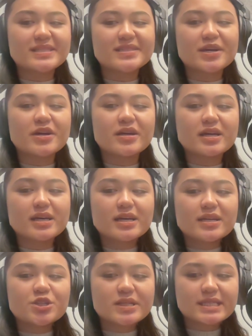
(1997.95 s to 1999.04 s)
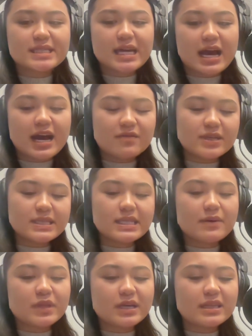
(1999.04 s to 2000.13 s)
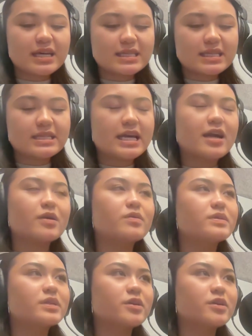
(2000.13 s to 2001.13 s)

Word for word: So just having something that details,